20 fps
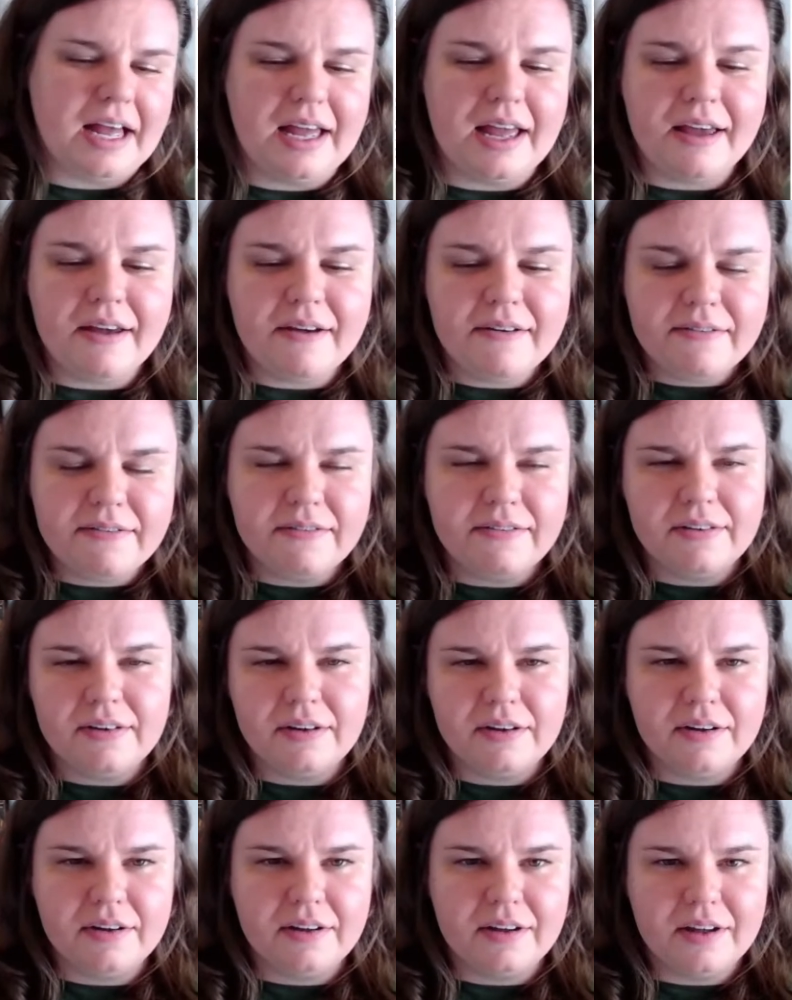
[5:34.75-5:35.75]
If
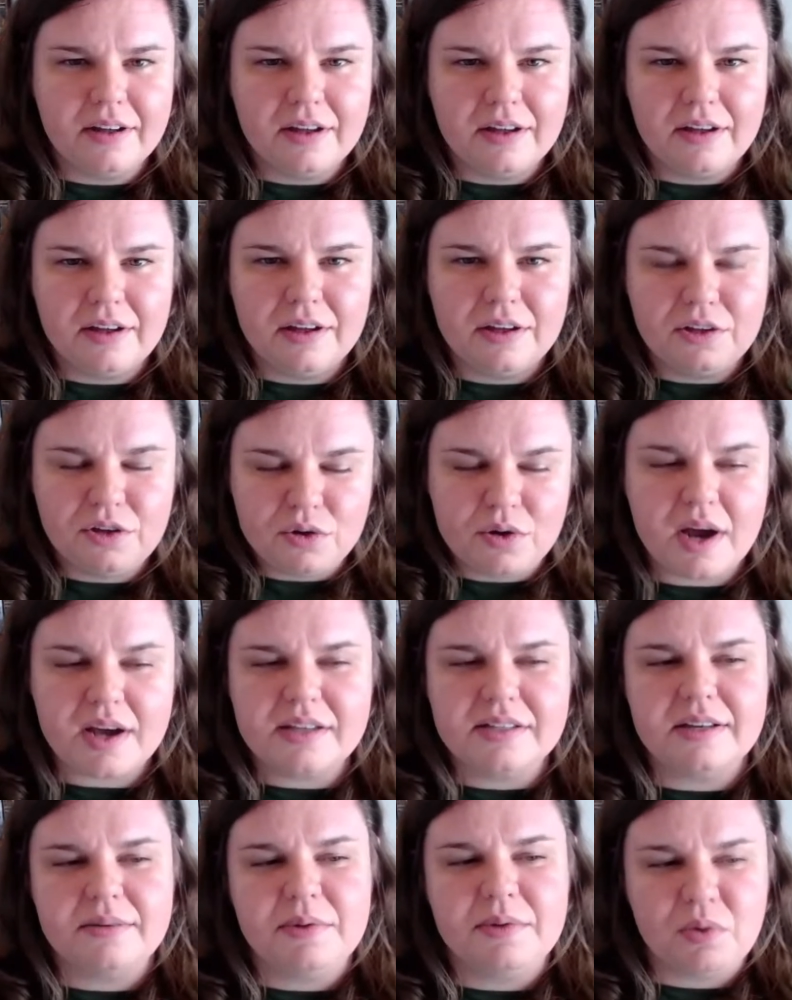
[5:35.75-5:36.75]
you
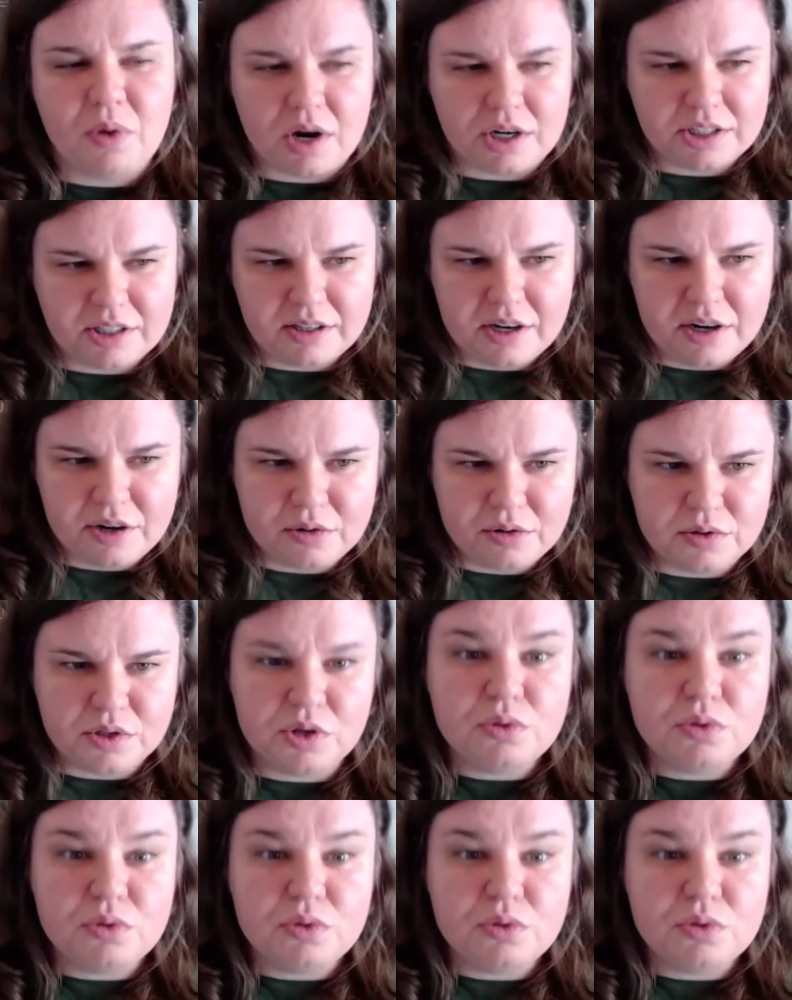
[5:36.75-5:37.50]
guys have been watching the news,